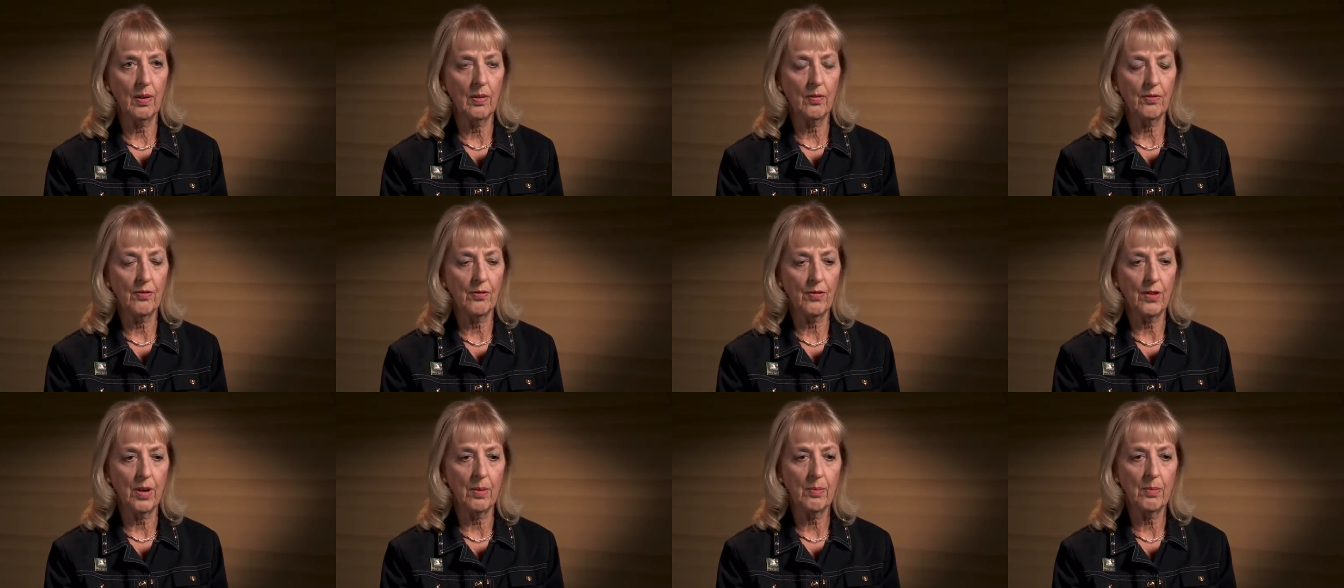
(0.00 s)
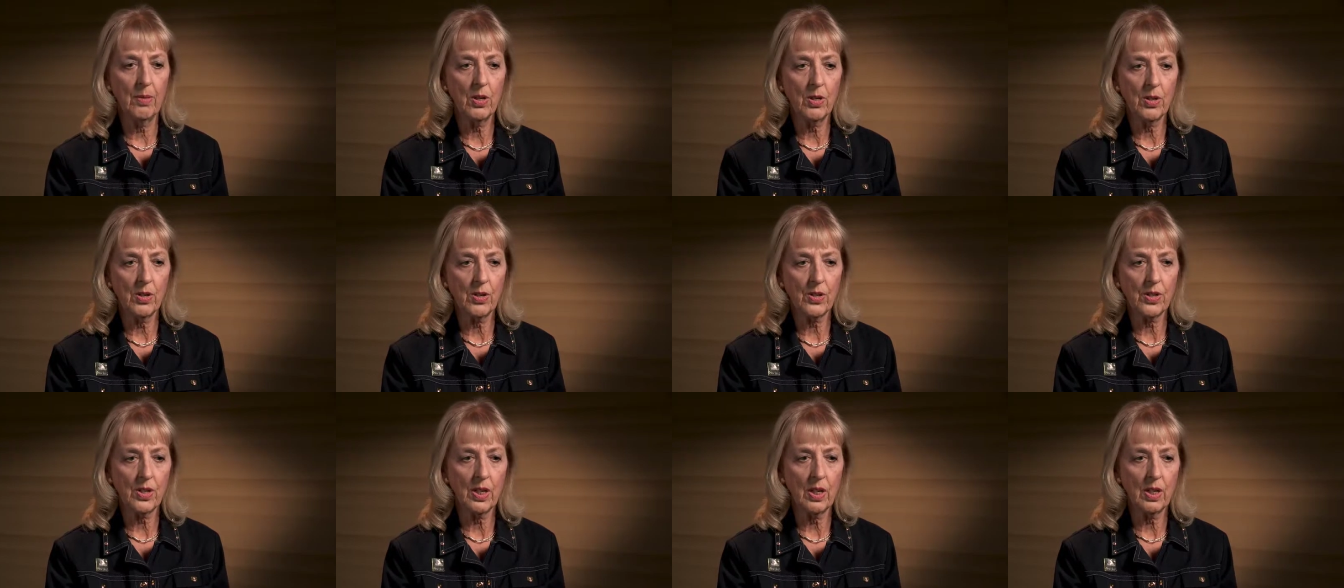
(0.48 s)
from
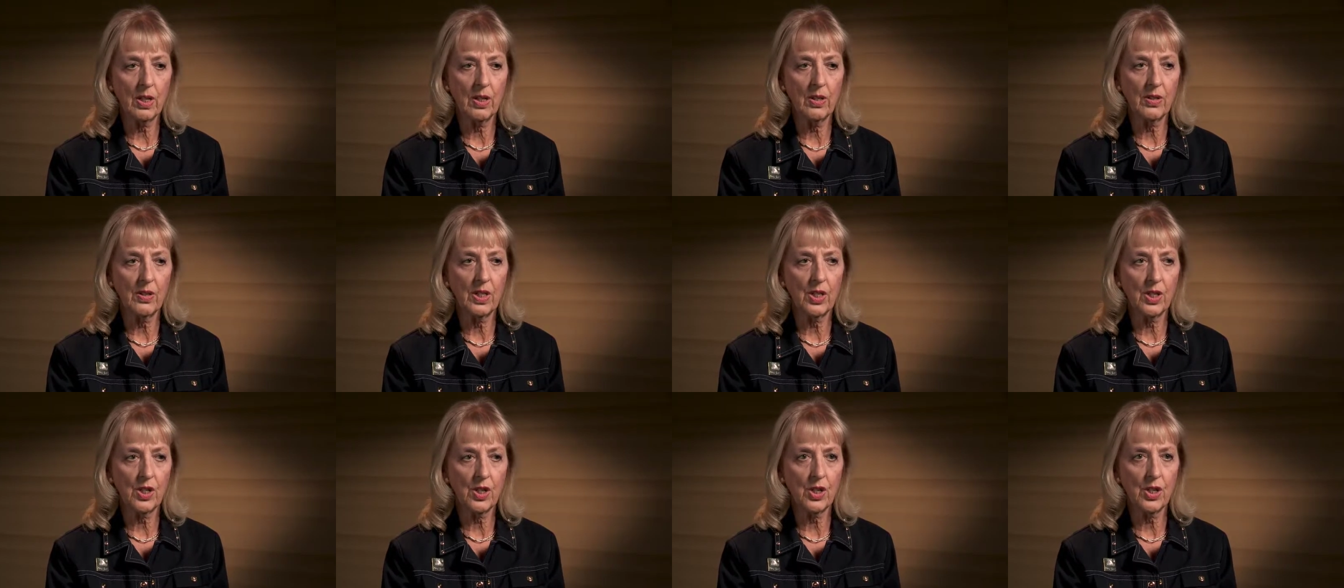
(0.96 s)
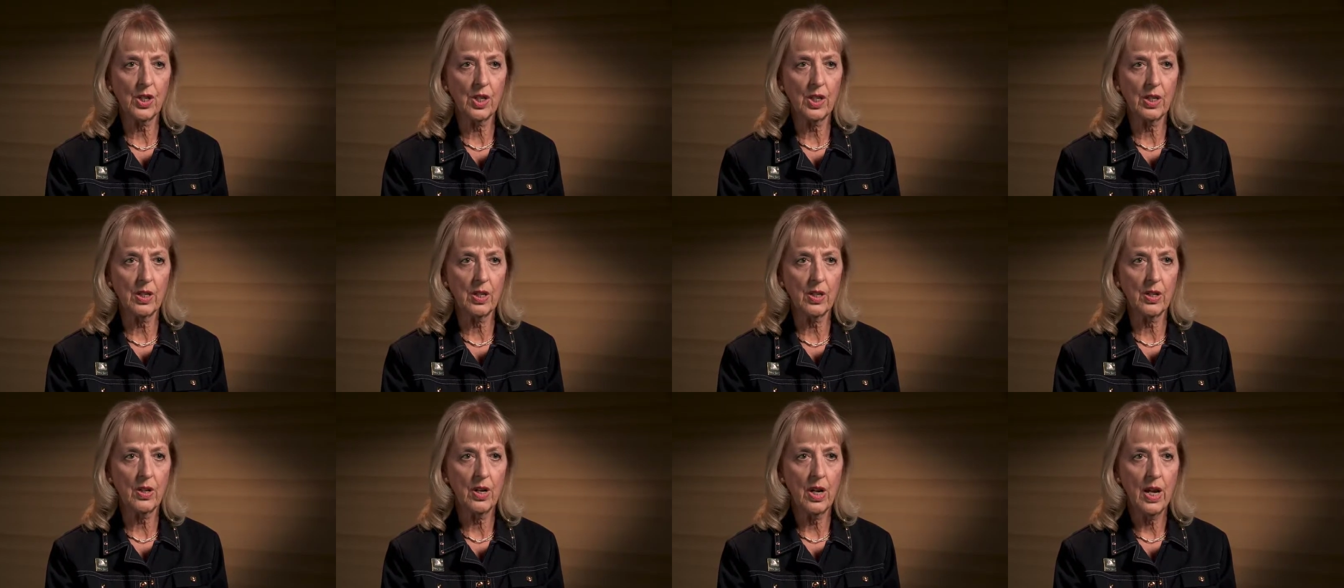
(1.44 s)
HRSA this
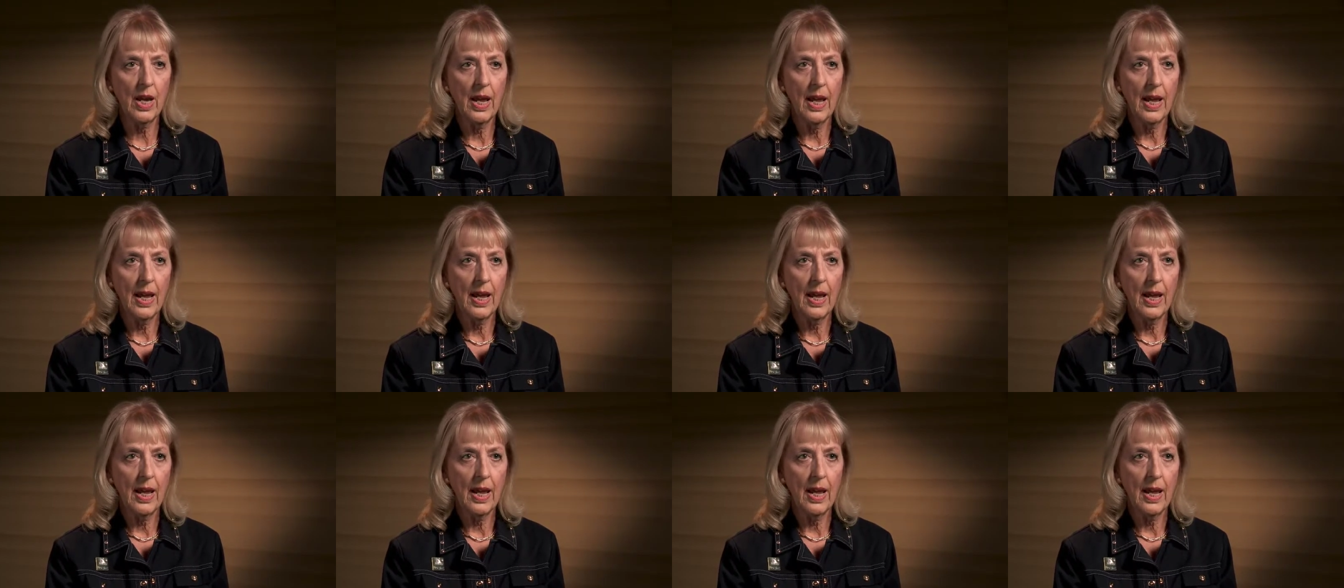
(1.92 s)
year.